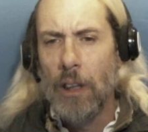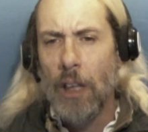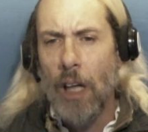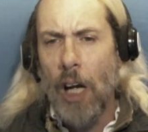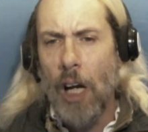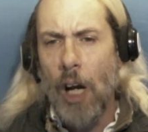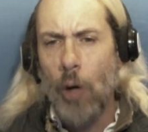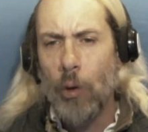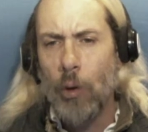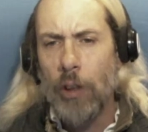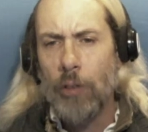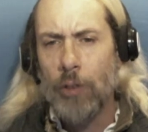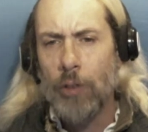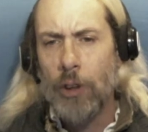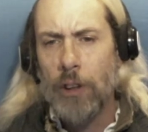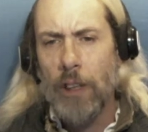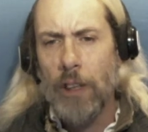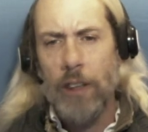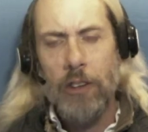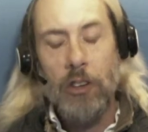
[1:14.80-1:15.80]

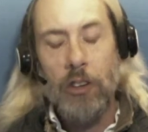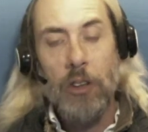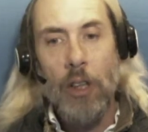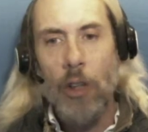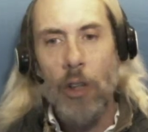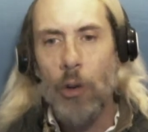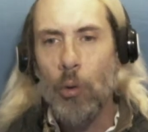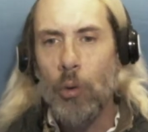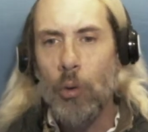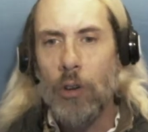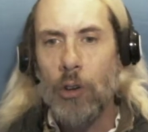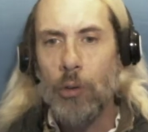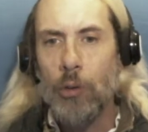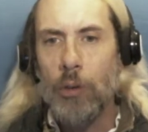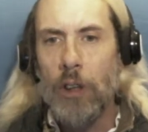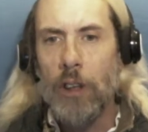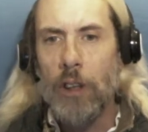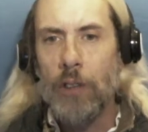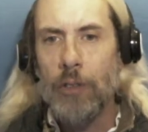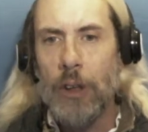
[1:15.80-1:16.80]
However, that is not the world
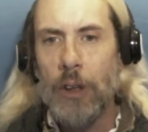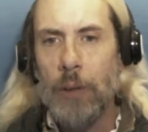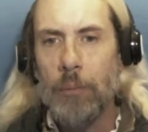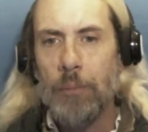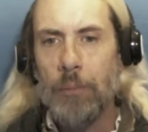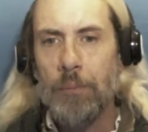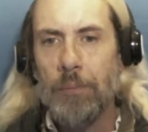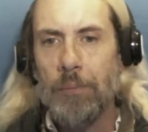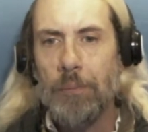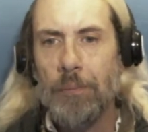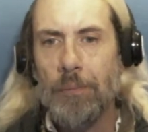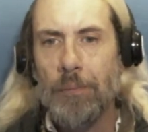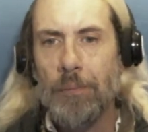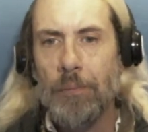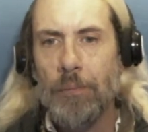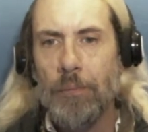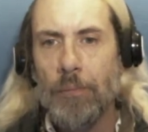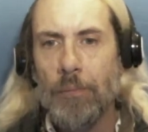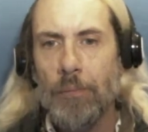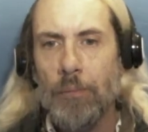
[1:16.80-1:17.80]
we live
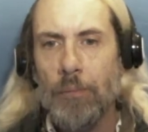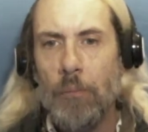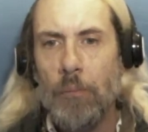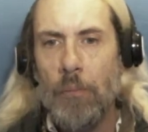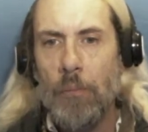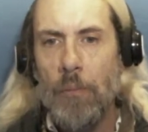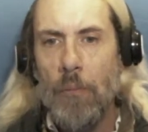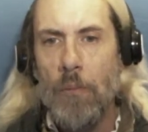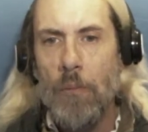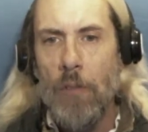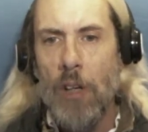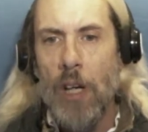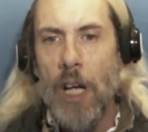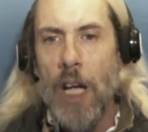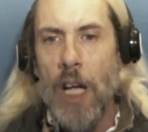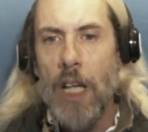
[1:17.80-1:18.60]
in.